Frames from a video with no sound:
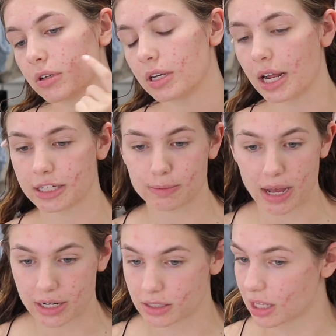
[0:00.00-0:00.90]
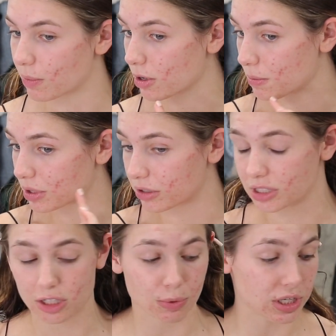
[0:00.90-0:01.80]
not as bad as they were, but they're
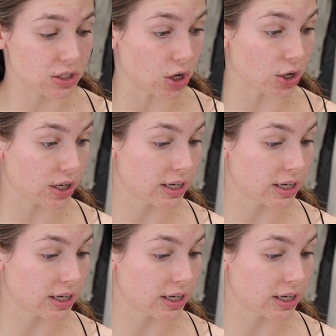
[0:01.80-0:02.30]
still pretty dark.